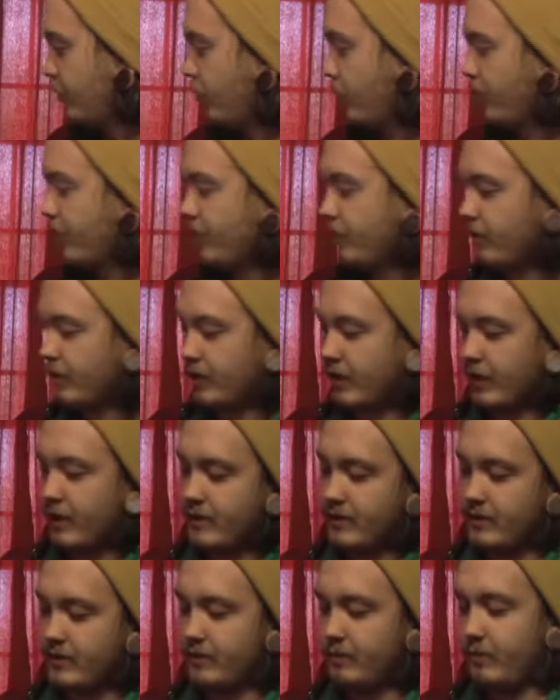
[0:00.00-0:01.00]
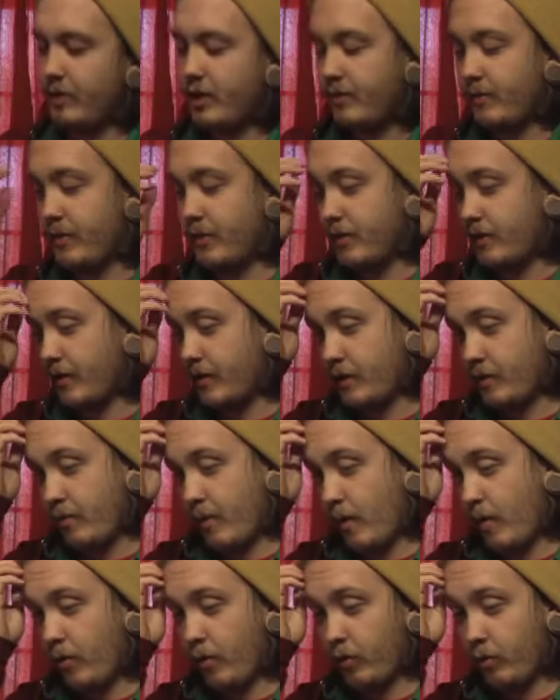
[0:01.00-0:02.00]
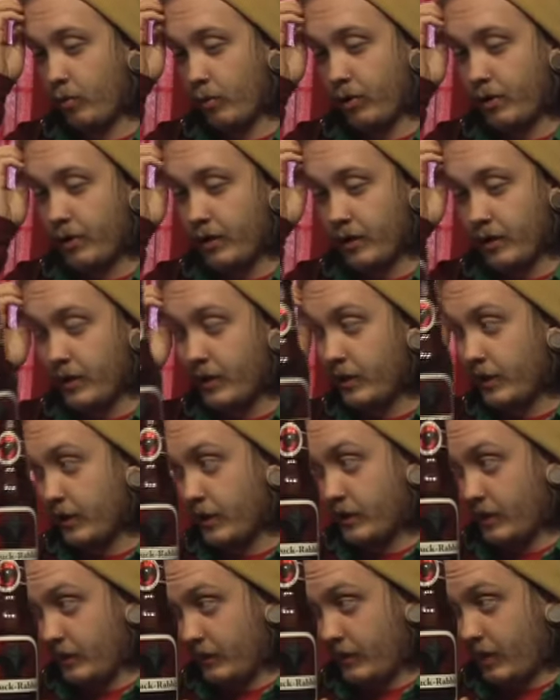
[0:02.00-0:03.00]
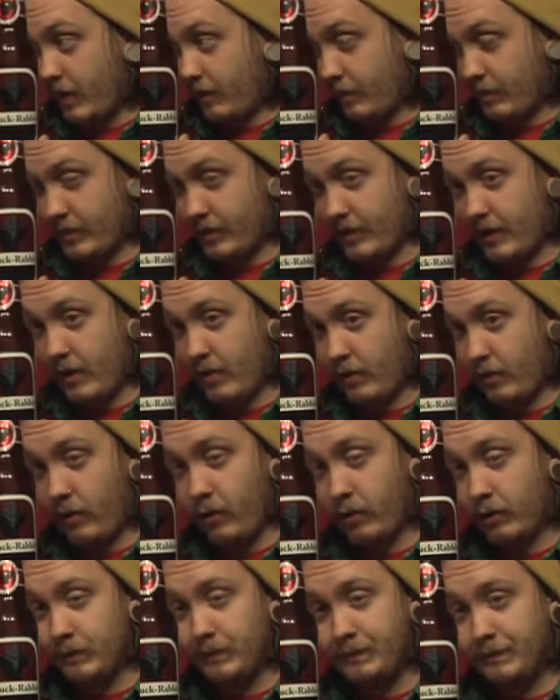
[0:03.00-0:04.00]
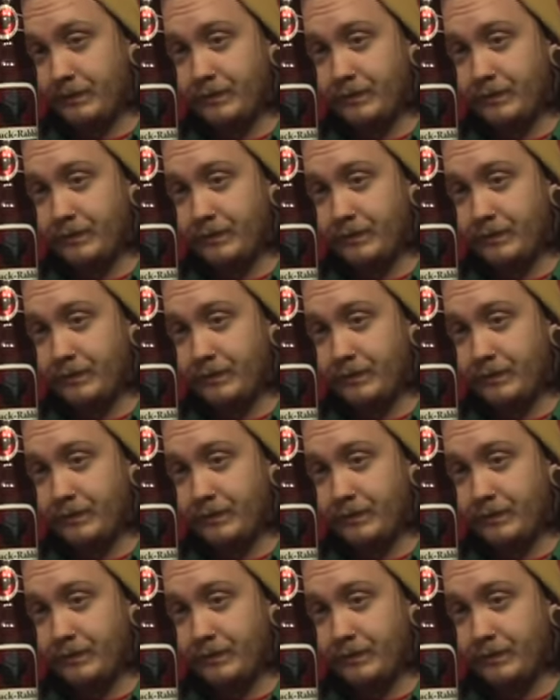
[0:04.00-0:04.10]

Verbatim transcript: Porter, which I guess is pretty much like an imperial porter, nine percent alcohol.